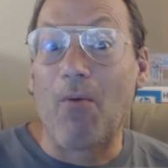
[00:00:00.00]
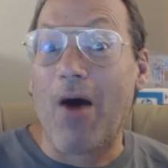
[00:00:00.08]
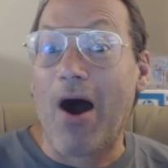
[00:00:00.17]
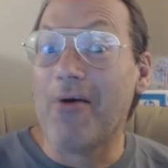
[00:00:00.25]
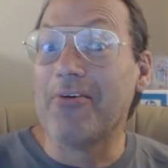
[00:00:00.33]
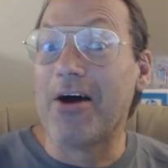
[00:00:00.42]
I
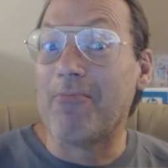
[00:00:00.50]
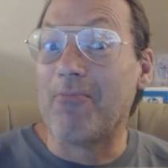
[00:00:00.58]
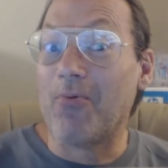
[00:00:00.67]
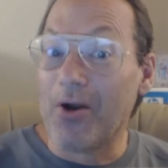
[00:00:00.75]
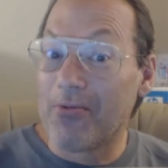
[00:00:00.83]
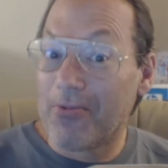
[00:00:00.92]
wound
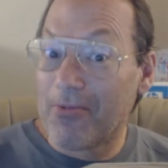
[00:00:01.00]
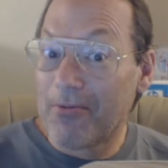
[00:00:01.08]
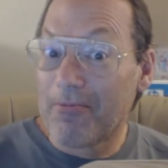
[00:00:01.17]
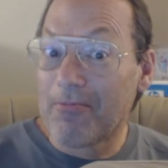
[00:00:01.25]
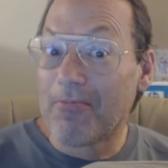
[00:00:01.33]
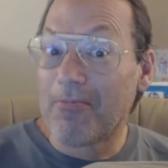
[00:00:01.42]
up with
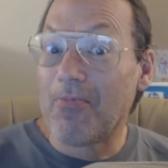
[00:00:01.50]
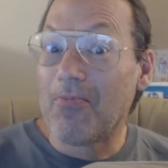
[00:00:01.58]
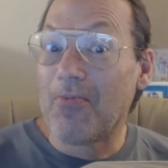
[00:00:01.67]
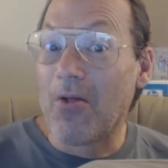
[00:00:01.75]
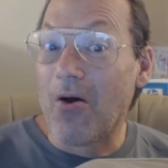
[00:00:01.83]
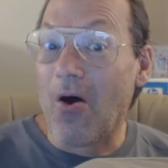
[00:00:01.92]

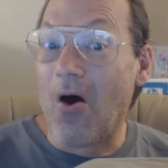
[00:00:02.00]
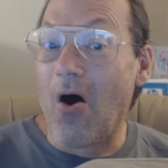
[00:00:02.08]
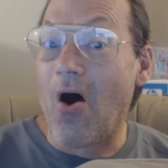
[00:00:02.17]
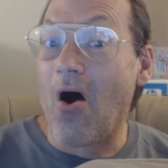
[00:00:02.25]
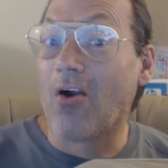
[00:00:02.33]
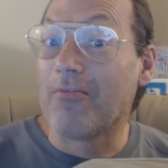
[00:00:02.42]

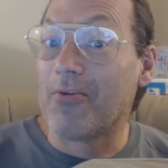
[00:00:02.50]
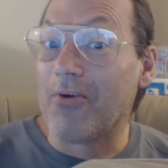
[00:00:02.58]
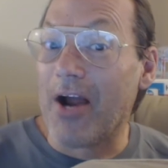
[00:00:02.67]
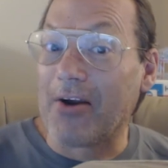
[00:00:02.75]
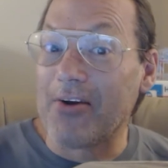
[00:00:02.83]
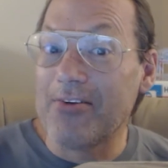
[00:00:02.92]
all of
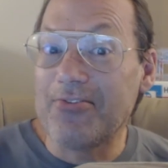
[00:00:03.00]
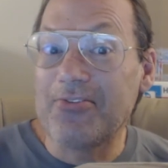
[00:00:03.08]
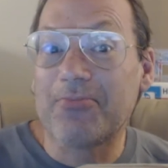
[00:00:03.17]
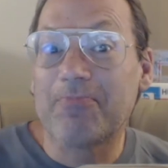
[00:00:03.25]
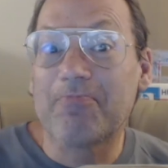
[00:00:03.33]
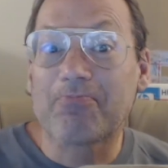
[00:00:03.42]
the
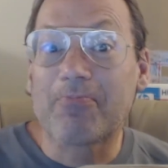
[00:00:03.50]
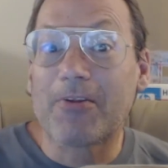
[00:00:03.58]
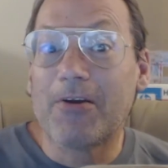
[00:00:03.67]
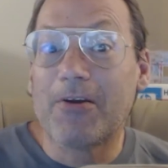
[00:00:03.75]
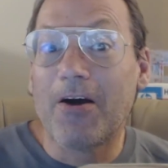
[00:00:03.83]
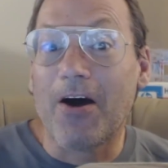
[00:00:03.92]
records
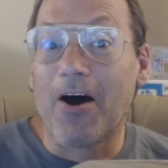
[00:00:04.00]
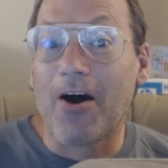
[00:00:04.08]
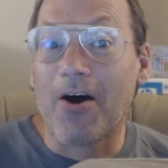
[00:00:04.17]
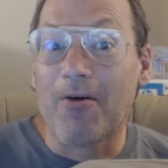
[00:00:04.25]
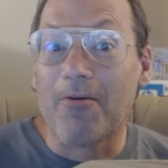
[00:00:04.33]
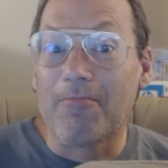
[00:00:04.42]

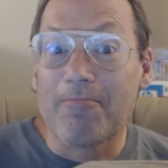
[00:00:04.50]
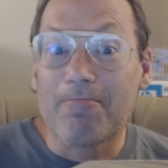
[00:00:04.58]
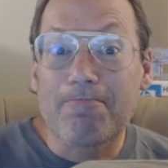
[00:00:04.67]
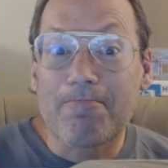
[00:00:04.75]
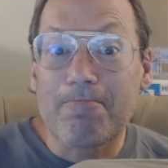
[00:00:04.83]
um,